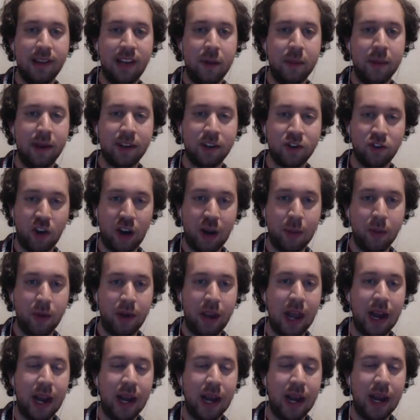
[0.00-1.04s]
Team Extreme
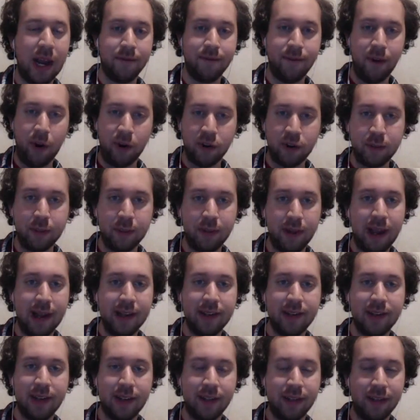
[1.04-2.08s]
getting first
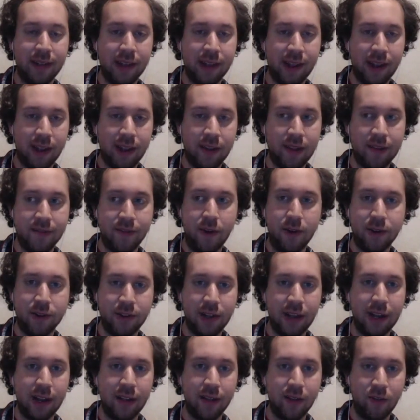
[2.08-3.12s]
place in the first
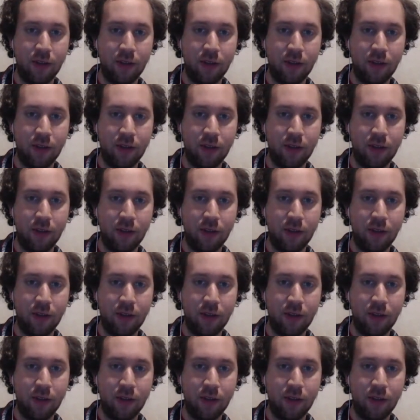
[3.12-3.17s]
leg of